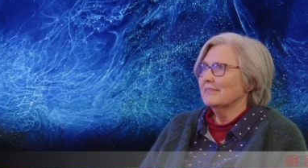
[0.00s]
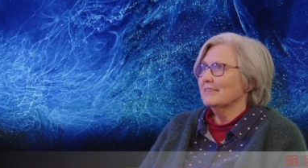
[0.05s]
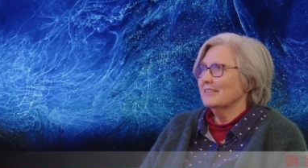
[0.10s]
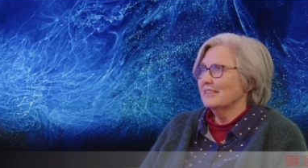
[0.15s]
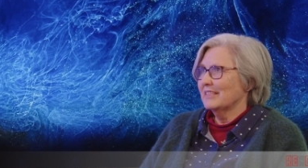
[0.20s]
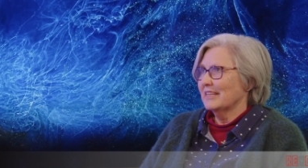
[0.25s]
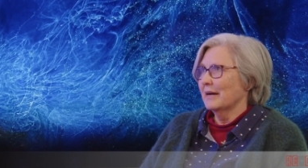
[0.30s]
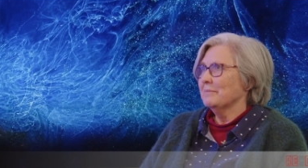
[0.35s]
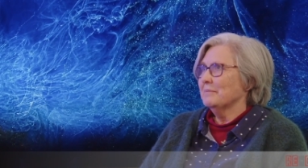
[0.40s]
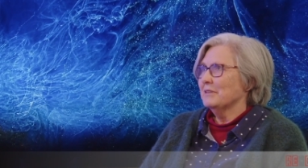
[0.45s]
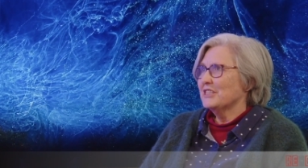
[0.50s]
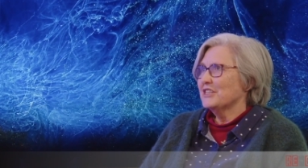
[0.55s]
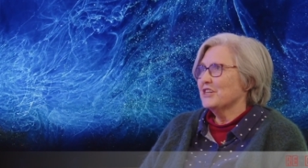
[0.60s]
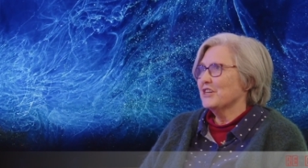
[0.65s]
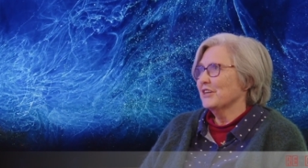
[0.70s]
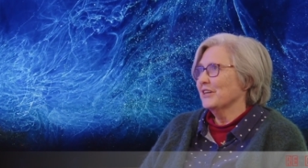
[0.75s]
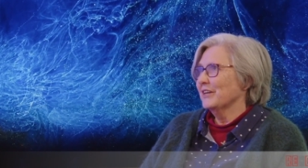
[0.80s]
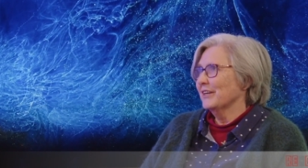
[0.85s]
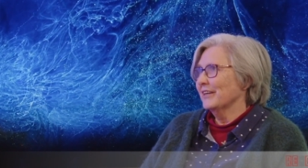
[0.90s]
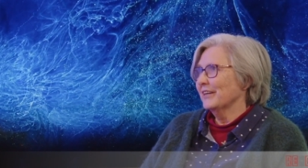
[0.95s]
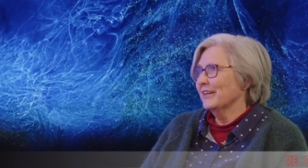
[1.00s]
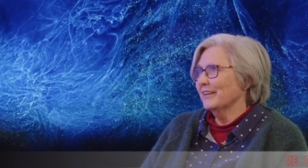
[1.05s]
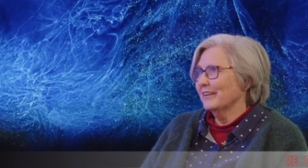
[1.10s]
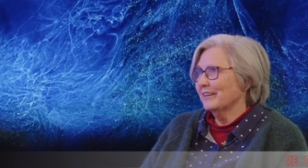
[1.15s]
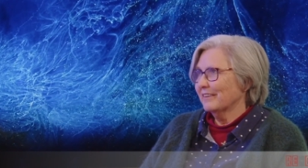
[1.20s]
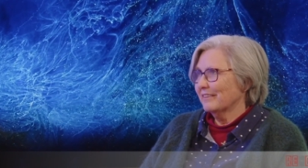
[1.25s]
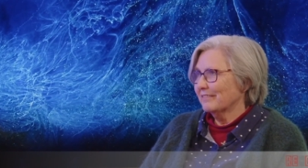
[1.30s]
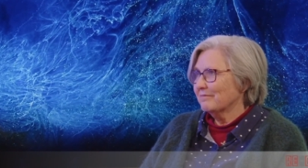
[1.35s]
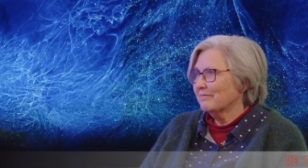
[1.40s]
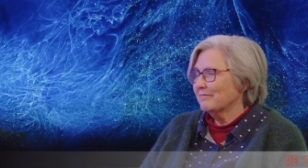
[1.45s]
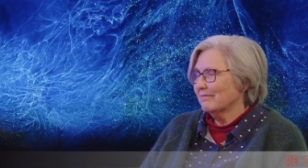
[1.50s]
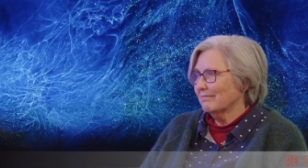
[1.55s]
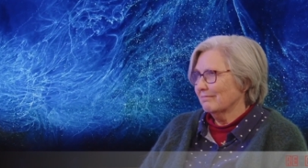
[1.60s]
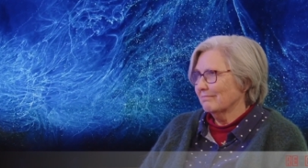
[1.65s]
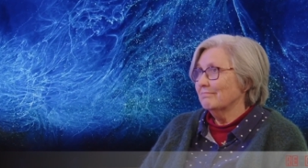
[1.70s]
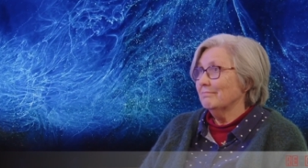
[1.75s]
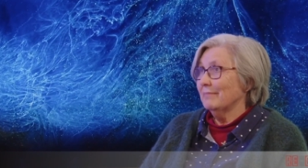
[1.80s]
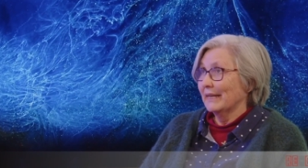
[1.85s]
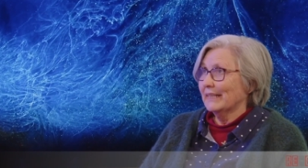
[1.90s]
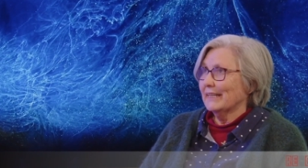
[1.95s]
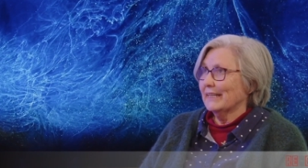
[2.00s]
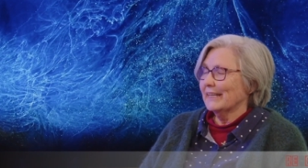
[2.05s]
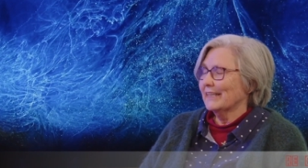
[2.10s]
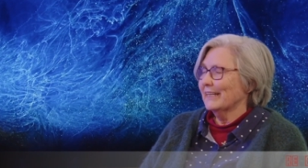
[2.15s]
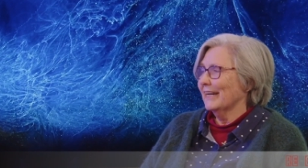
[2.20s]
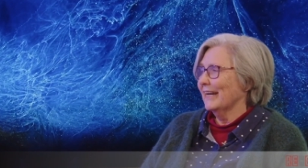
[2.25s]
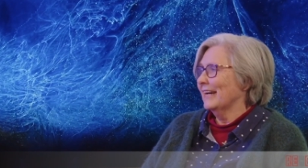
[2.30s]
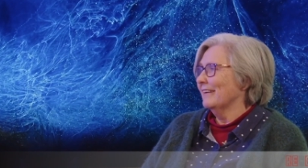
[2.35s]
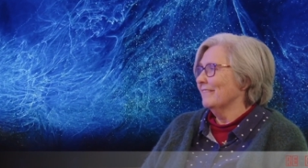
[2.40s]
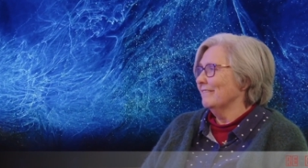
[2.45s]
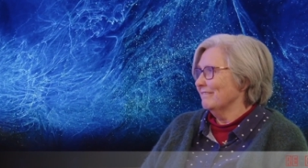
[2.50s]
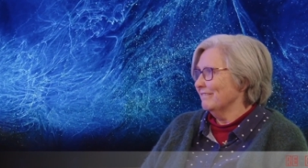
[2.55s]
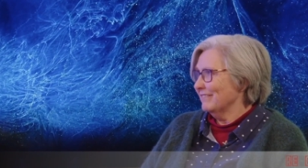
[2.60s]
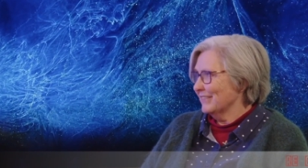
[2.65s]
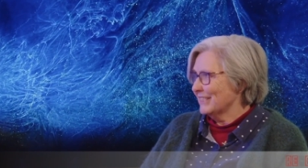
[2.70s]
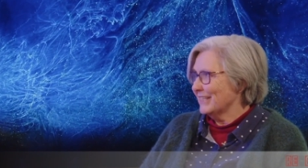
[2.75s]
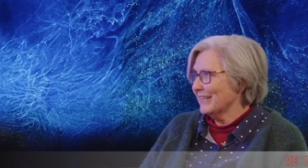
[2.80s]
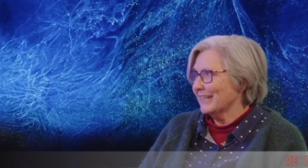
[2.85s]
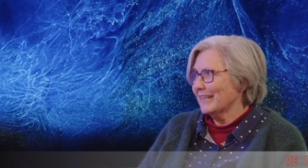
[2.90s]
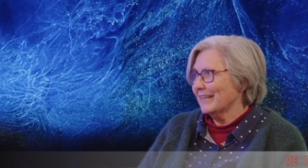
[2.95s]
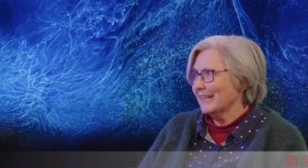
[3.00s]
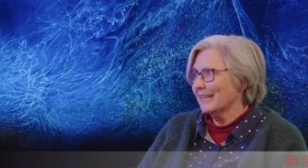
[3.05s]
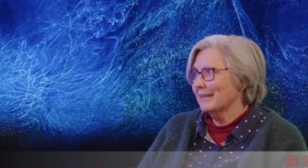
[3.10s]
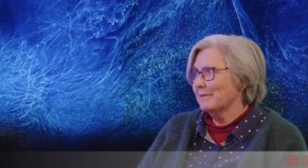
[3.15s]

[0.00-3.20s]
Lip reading: damage her mentally and physically